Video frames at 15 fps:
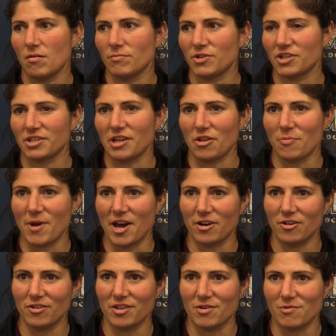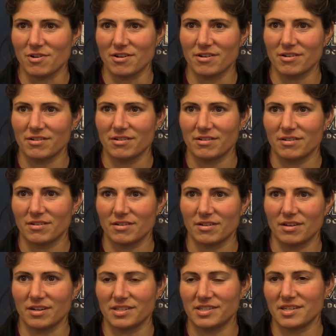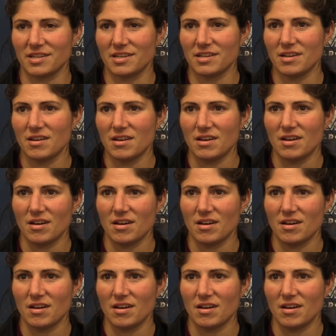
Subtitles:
just another battle that we're gonna see.